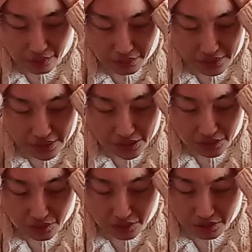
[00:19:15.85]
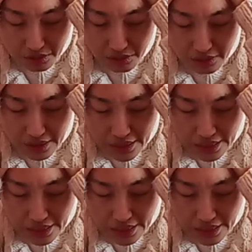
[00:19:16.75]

With this circle,